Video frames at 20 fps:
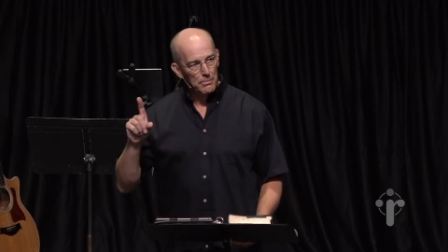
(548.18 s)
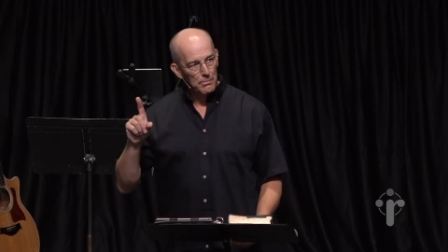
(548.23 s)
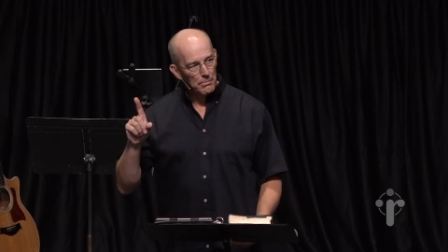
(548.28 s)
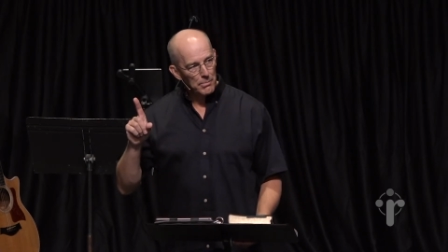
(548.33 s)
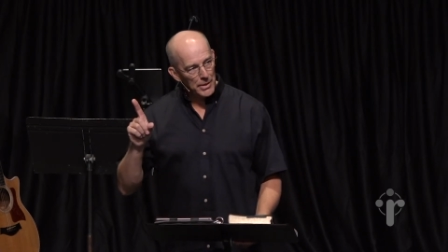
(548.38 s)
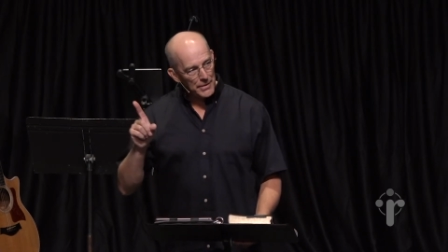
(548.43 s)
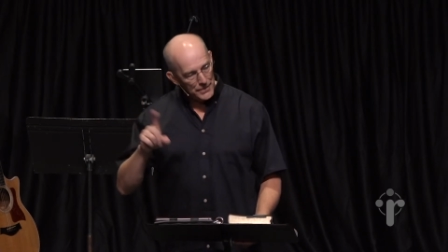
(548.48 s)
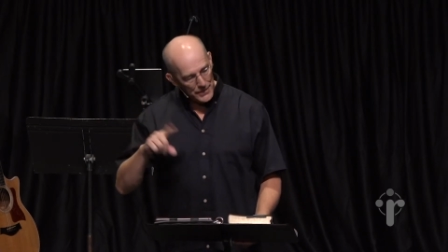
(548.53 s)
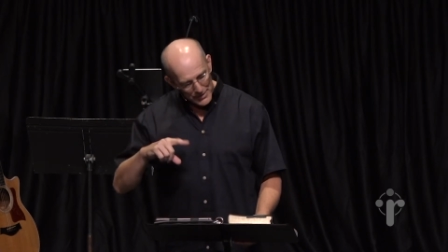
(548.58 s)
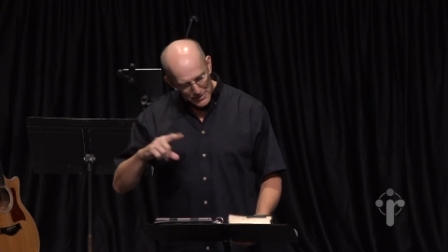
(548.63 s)

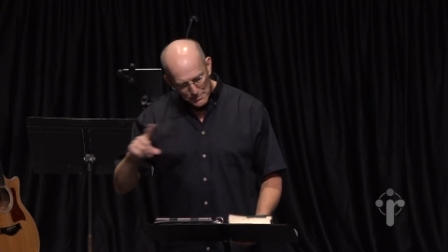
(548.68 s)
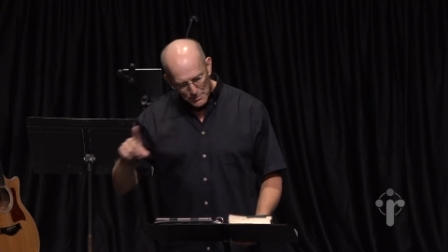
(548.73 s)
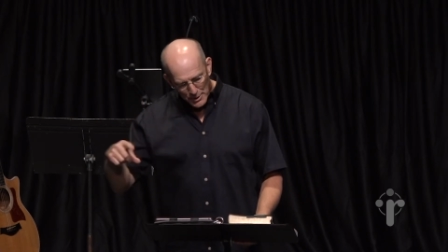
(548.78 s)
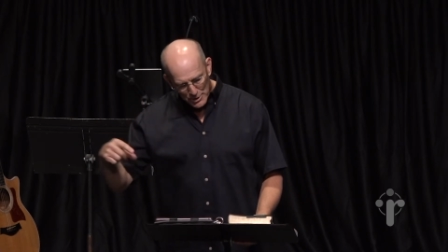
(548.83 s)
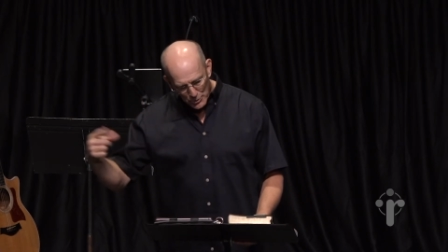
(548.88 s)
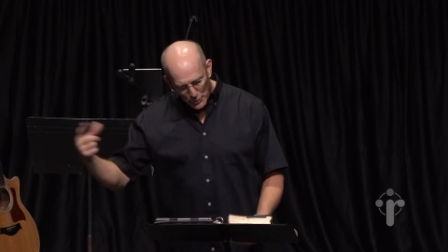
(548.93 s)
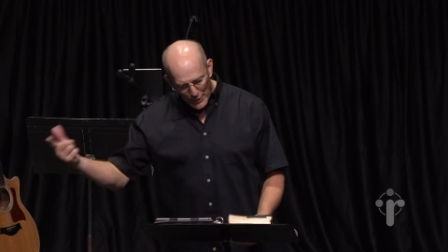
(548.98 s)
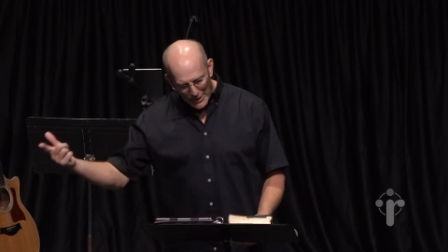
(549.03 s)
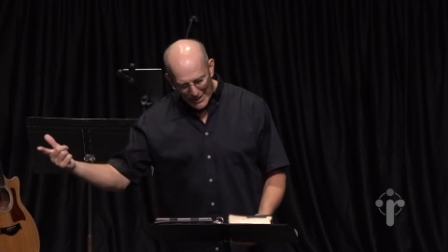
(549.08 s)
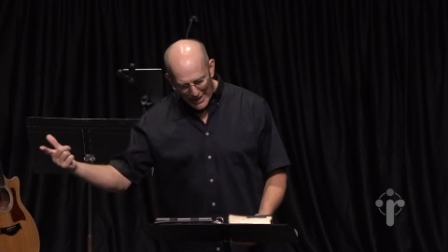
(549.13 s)
But this
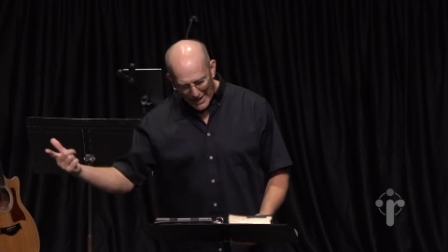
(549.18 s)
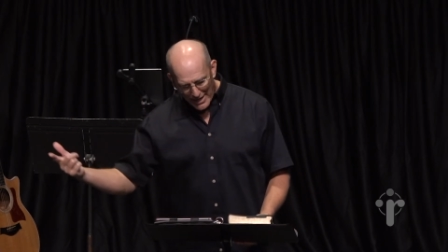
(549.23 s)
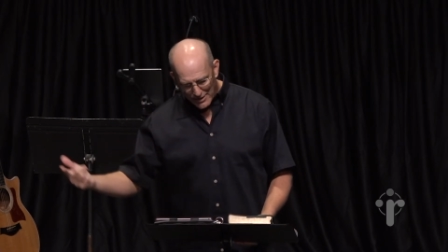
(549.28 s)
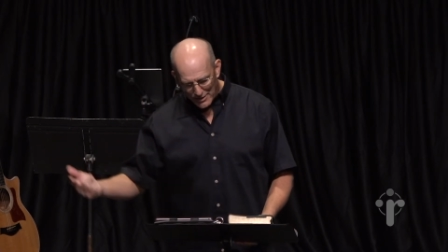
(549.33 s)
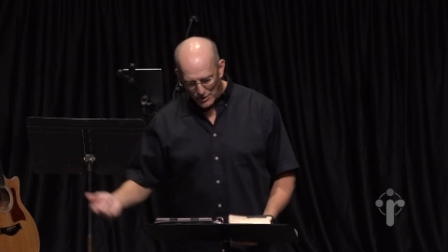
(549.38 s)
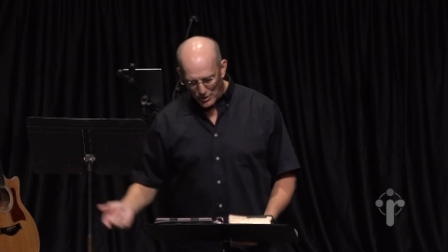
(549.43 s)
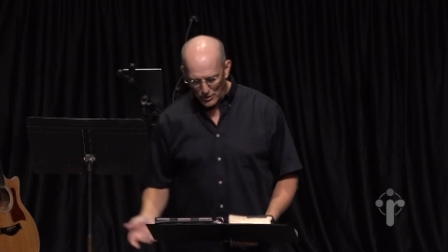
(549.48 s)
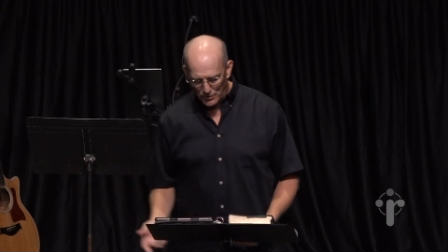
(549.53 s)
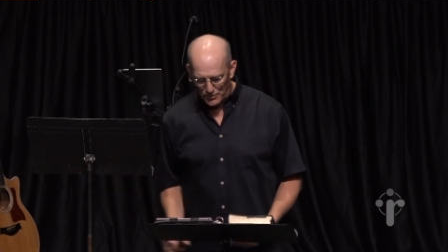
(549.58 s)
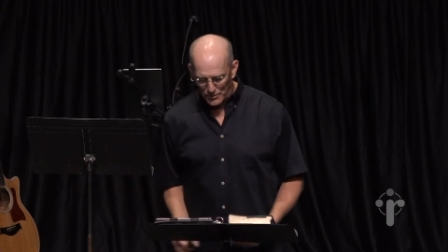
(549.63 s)
much we
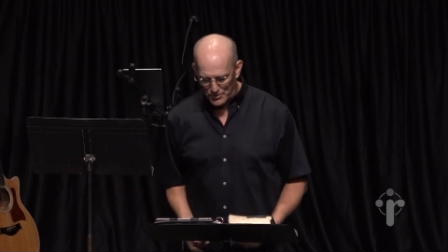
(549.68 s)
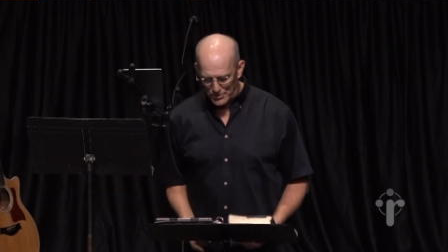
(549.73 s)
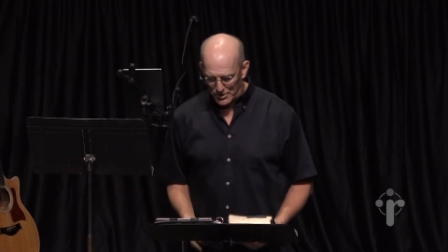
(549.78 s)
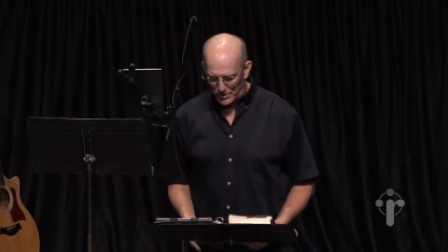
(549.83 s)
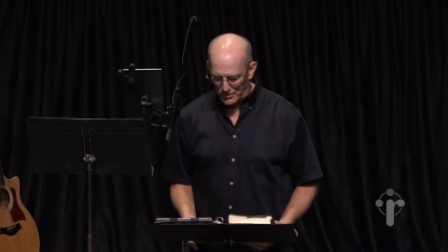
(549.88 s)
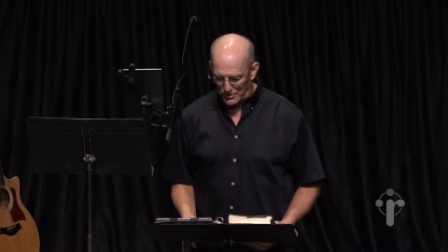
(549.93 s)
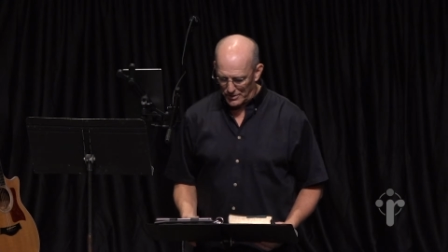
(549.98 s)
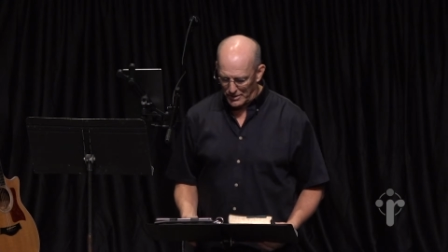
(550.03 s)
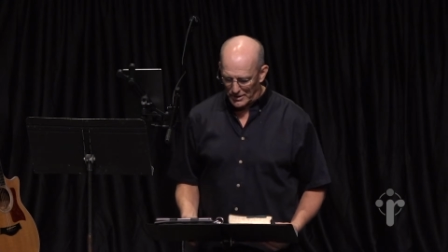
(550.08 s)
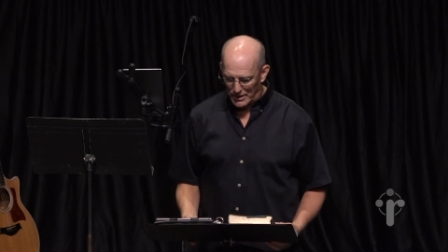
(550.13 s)
can know for
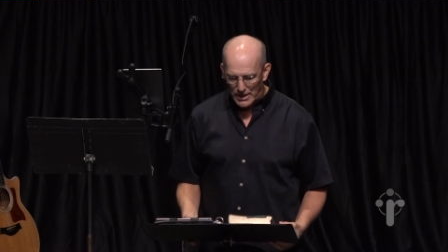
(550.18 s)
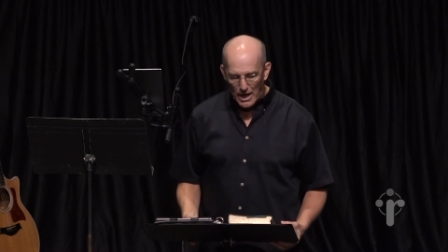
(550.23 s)
certain.